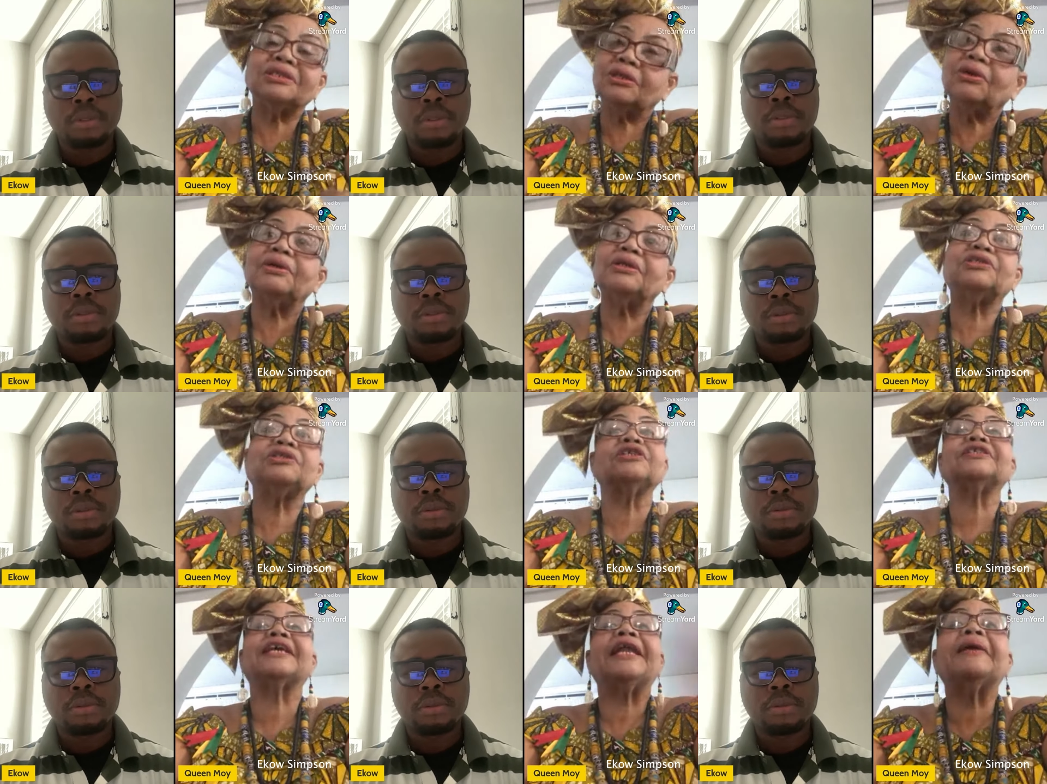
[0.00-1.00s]
Speaker 1: you know, it's
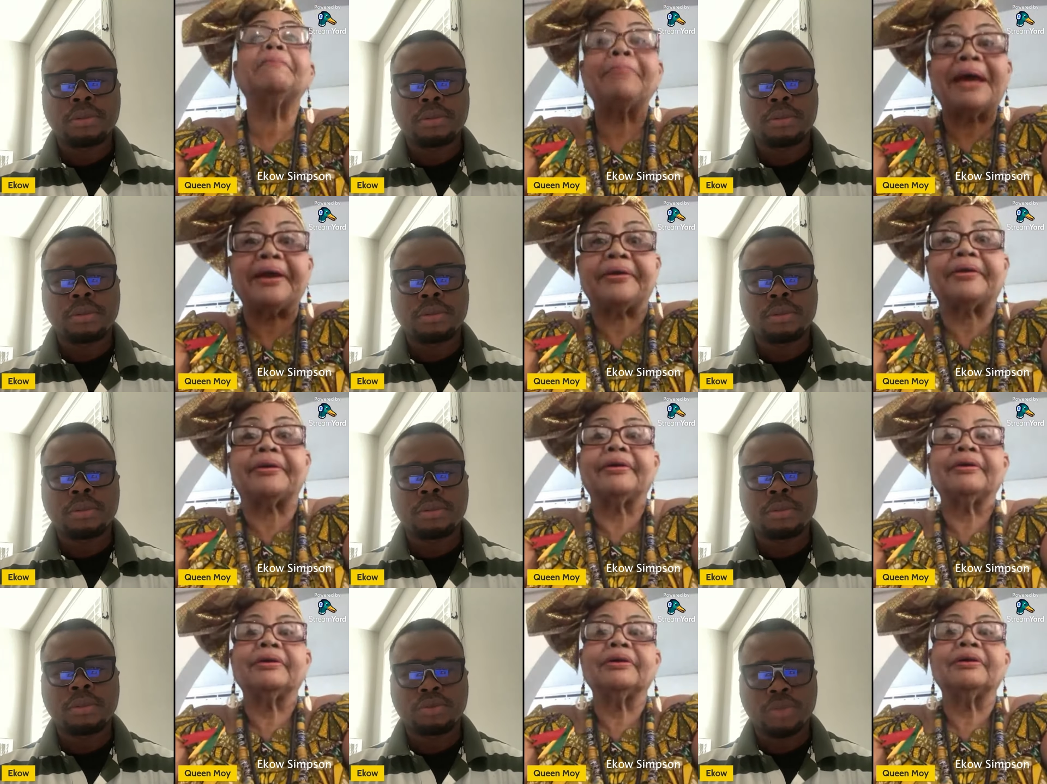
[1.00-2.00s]
just getting better.
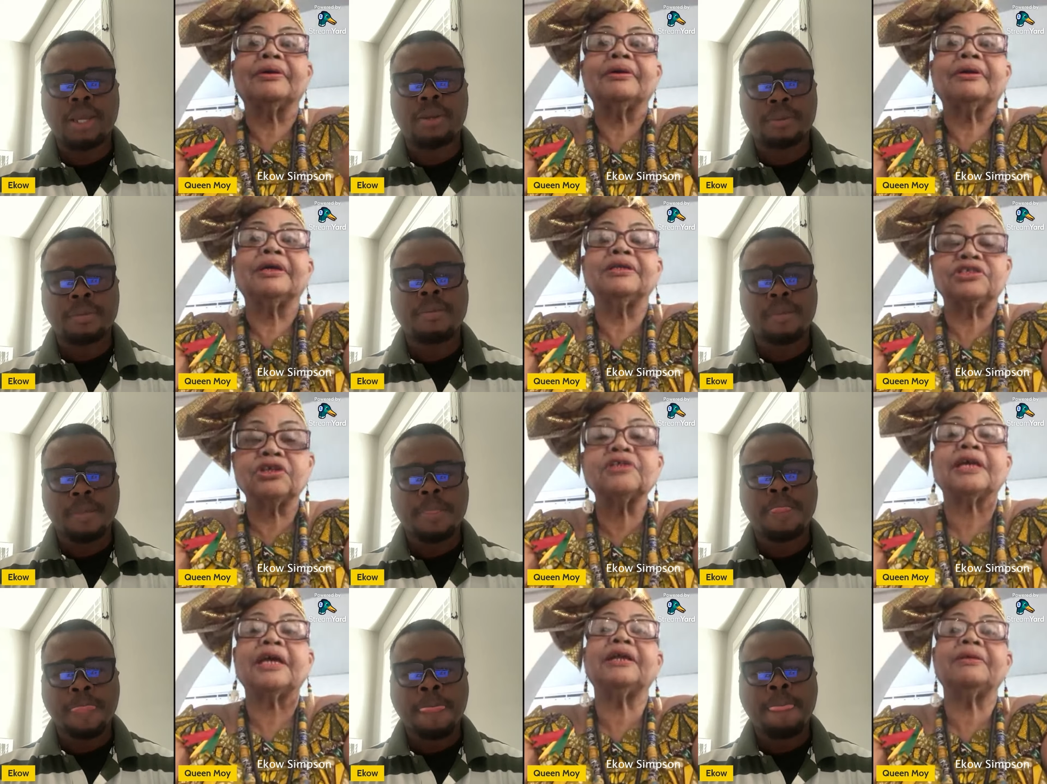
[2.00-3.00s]
Yeah. It's just
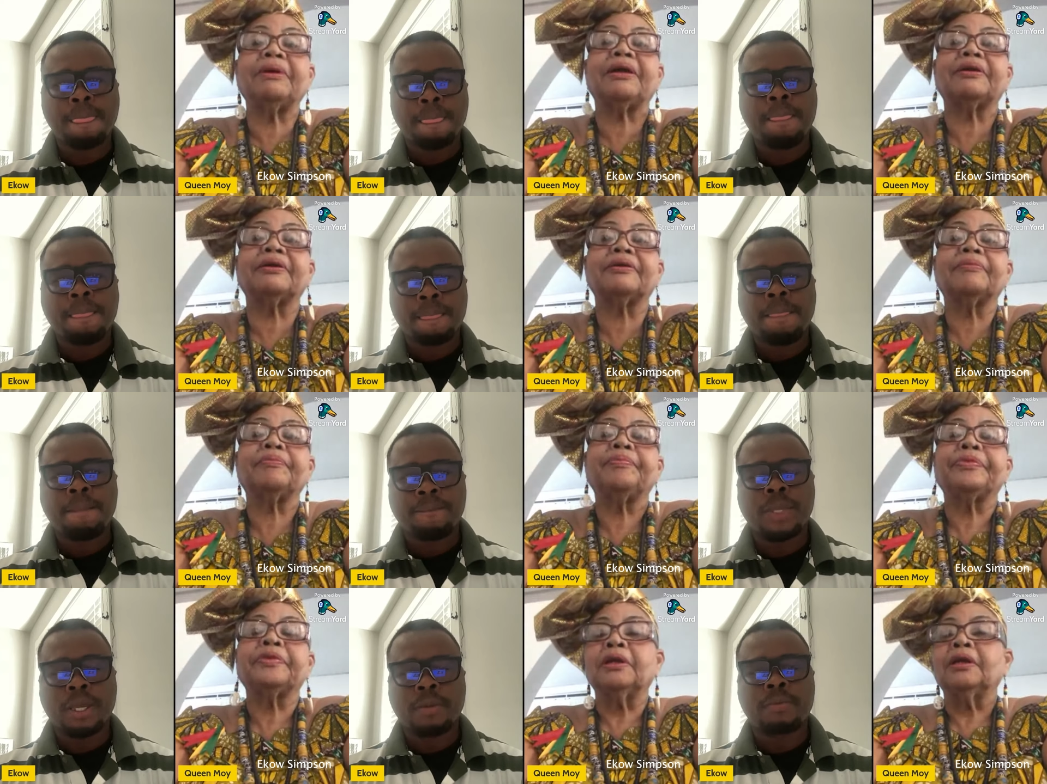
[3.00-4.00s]
getting better.
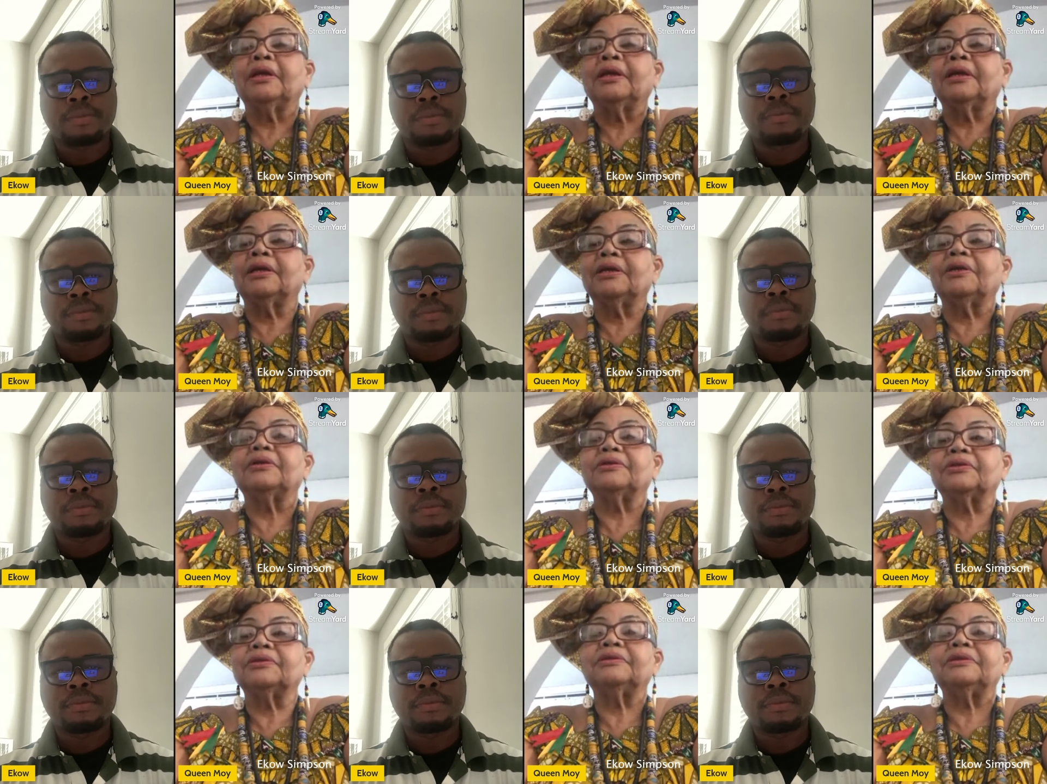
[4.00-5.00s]
Yeah.
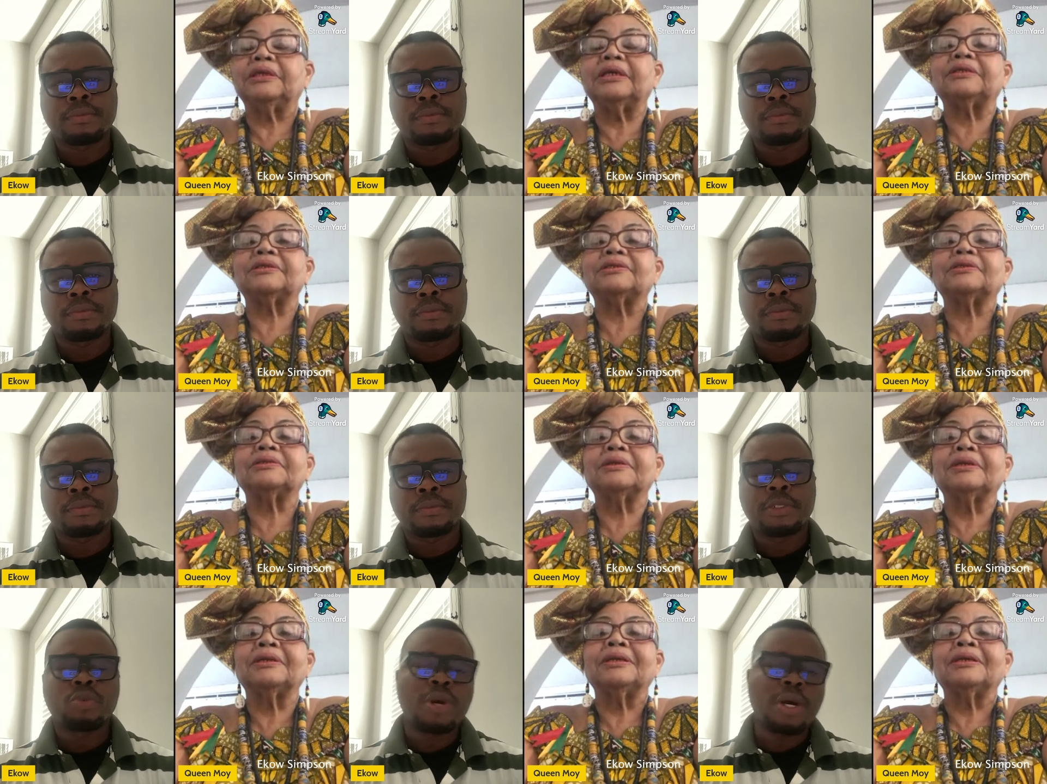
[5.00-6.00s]
Yes.
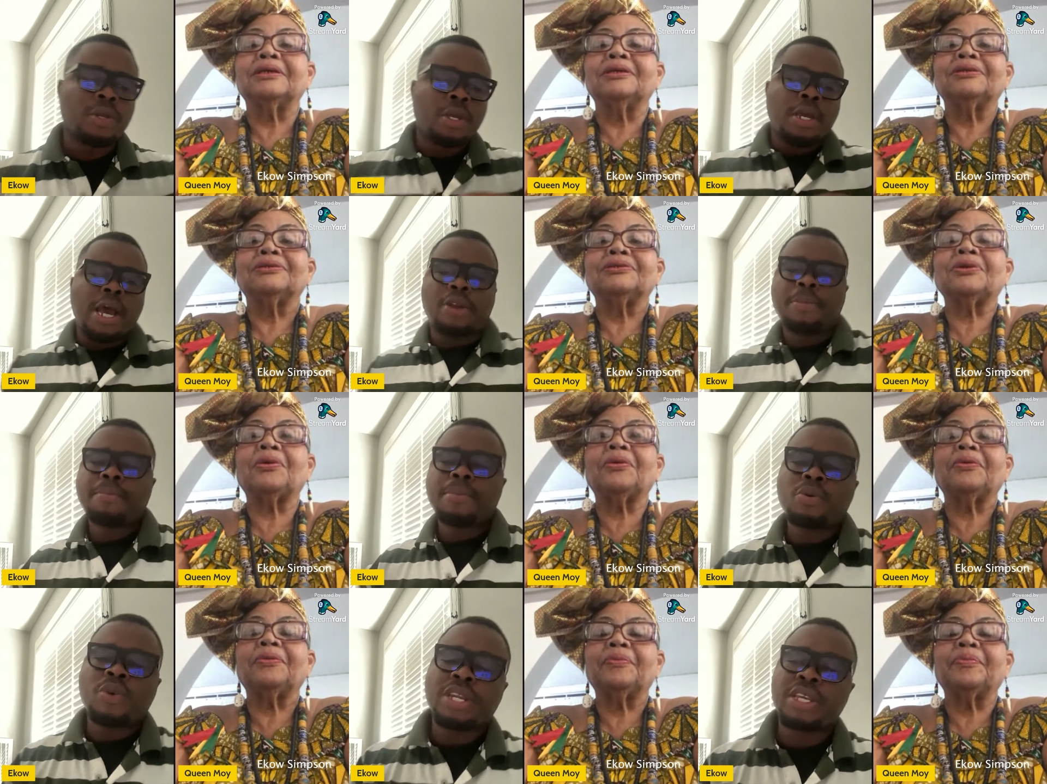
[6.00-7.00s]
Speaker 2: Well, So, I
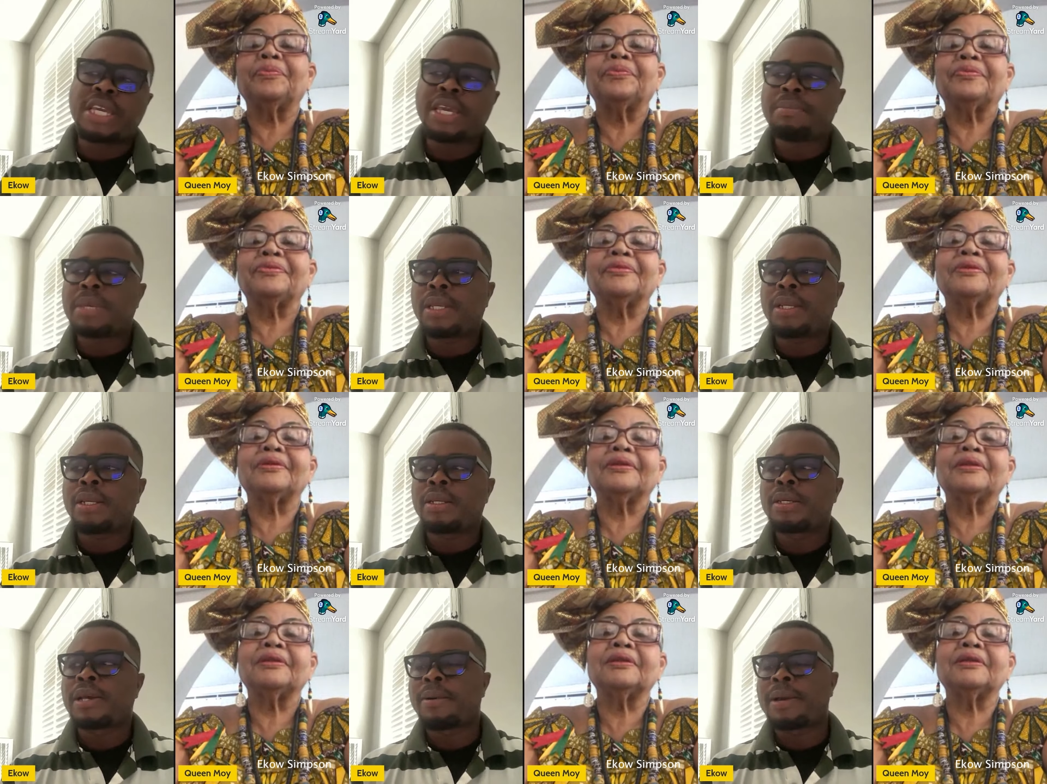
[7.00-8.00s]
remember when you came in,
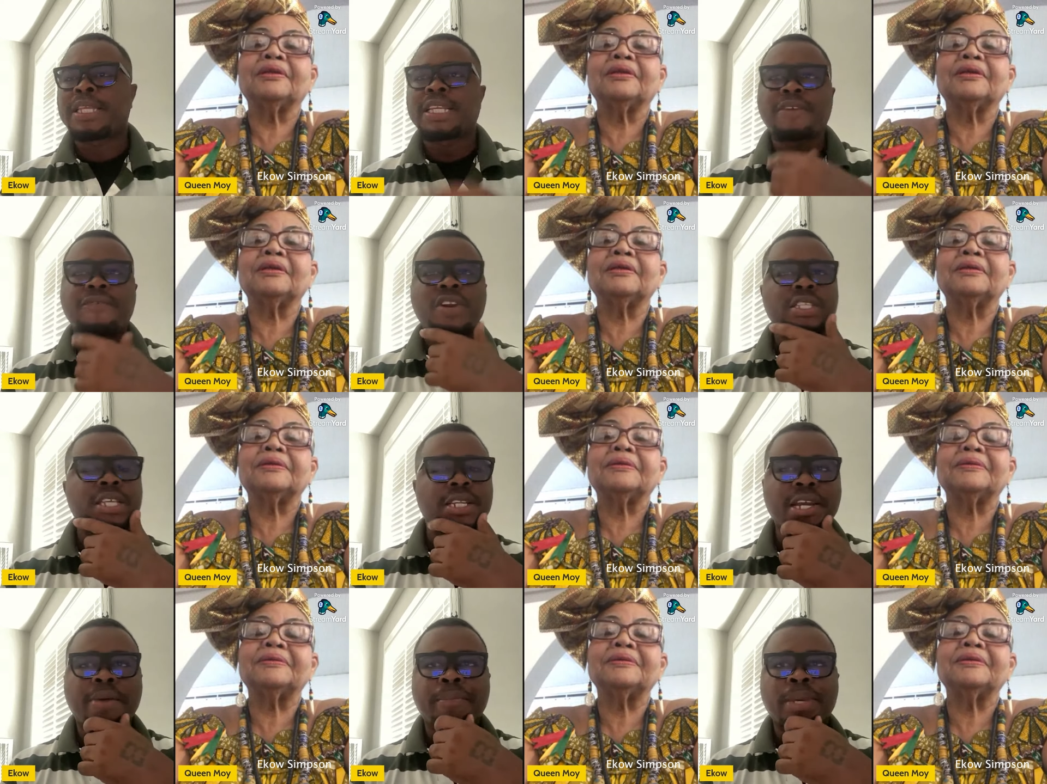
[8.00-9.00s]
I think the first time
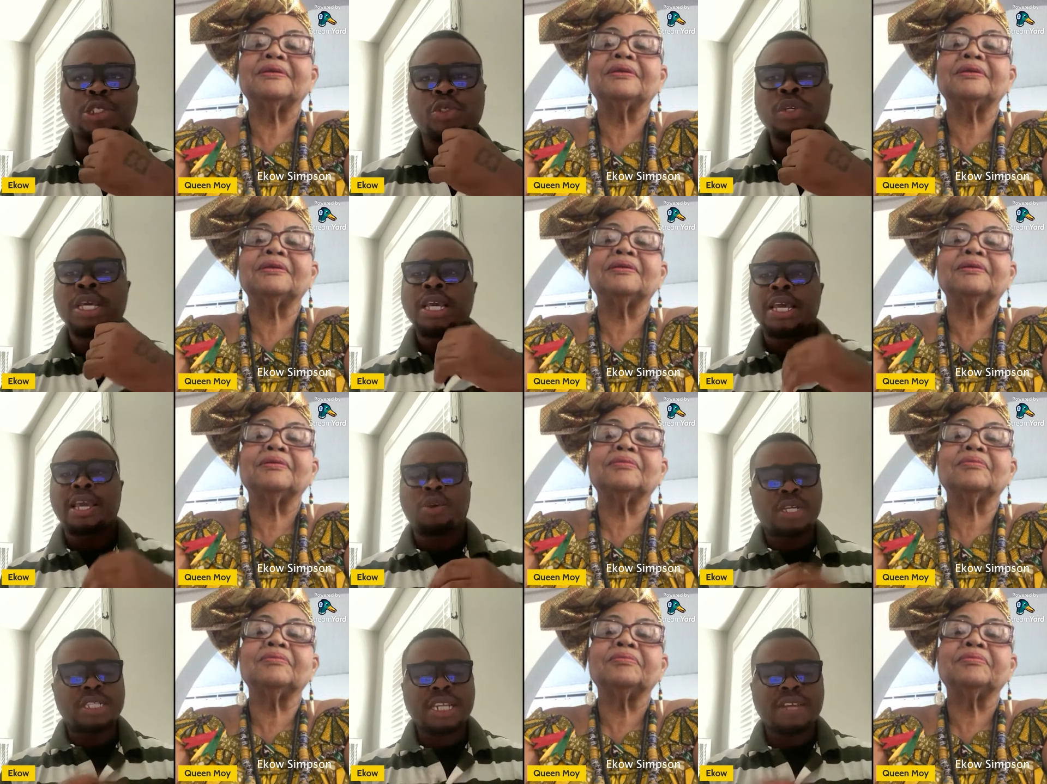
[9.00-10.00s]
that I met you, it
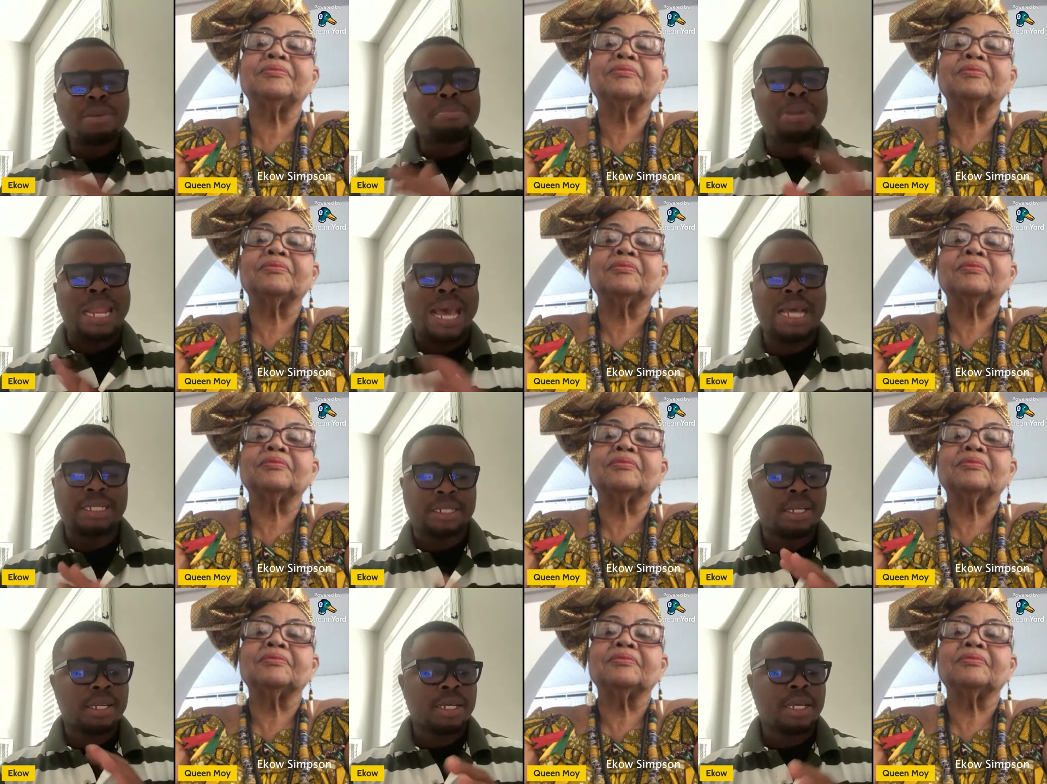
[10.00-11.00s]
wasn't even
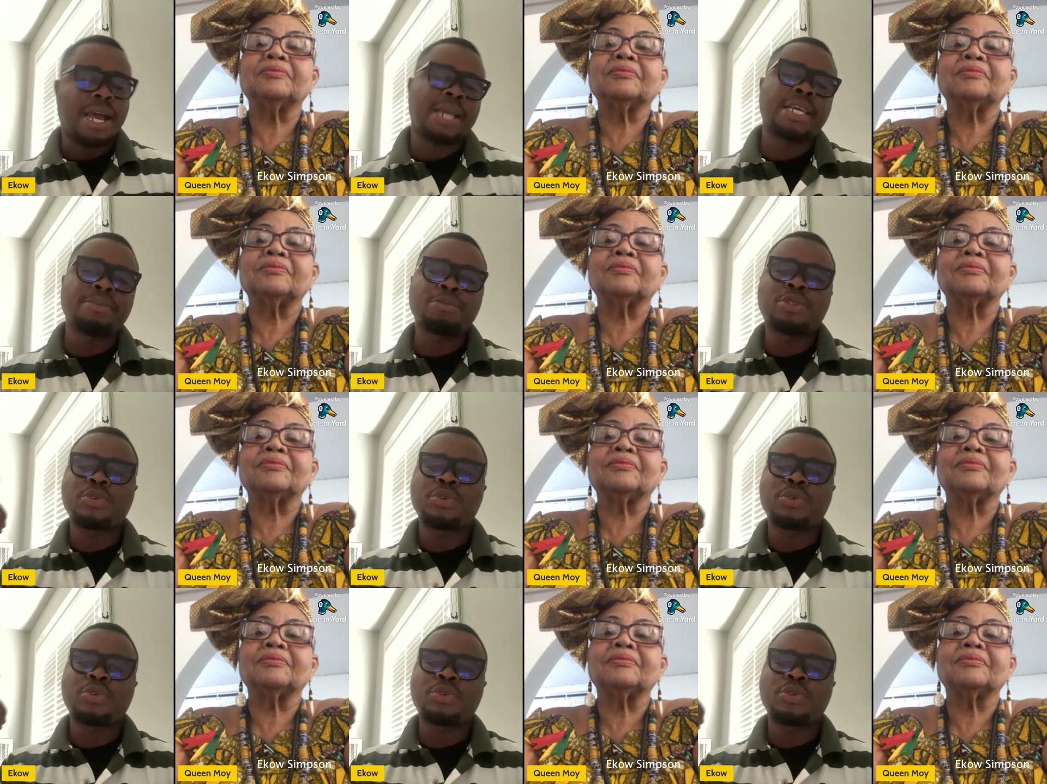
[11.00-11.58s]
planned. I came